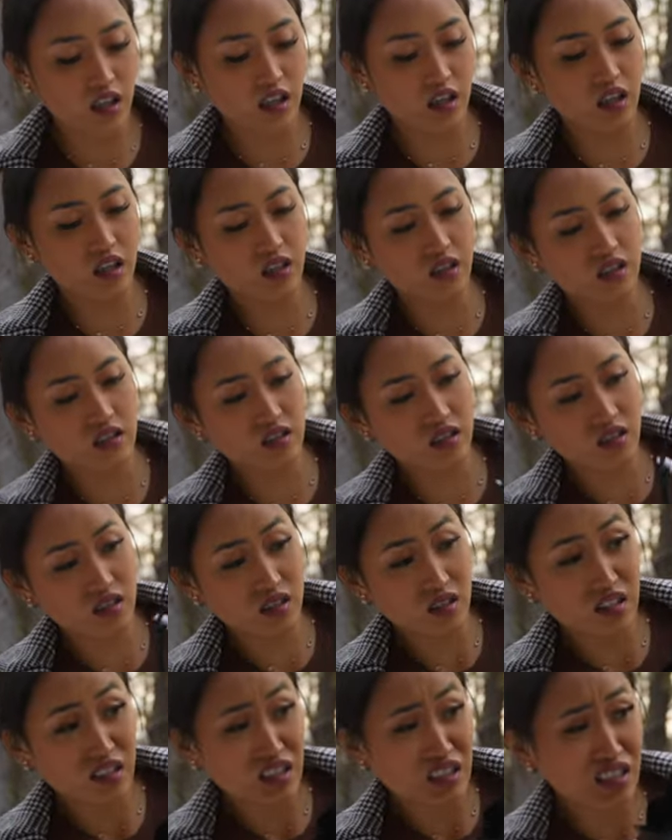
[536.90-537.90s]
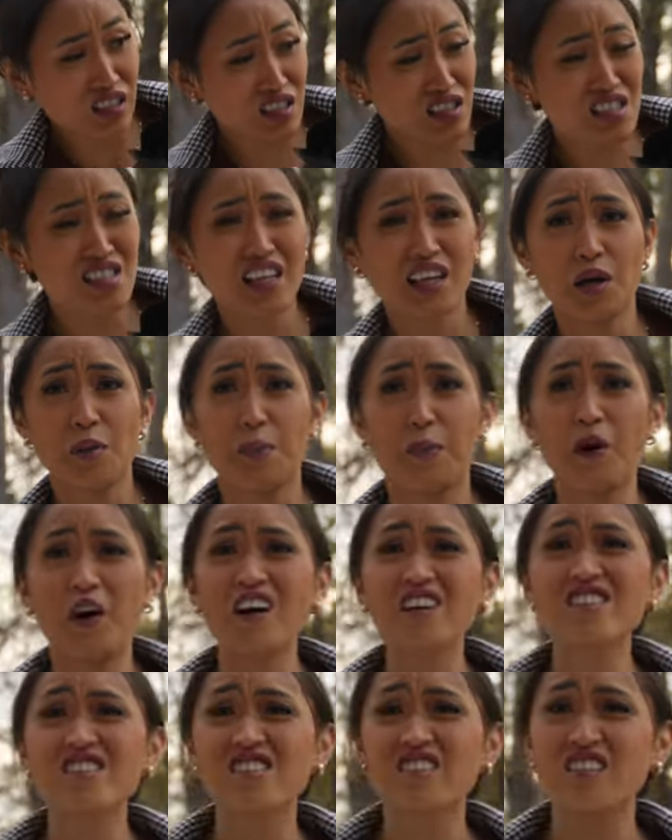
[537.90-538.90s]
Hang on. This is like a
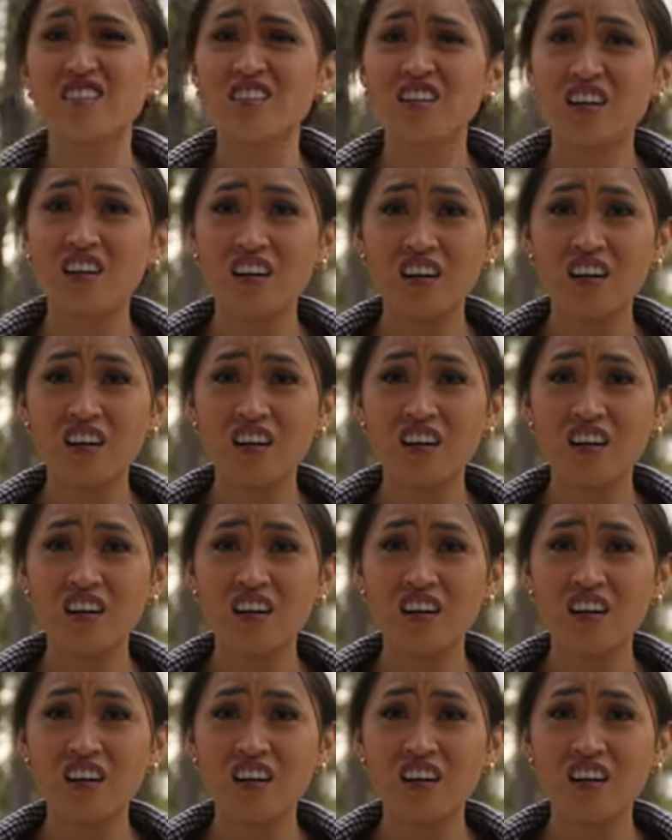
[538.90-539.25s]
puzzle.